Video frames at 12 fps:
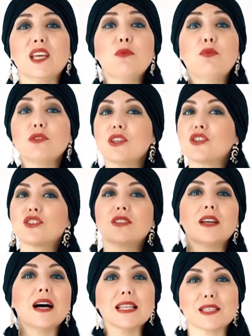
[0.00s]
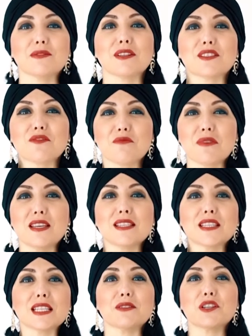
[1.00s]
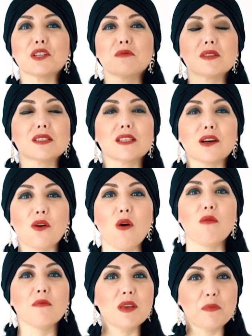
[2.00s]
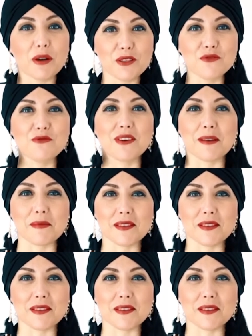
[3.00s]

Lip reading: calling and awaiting you along with your friends and acquaintances.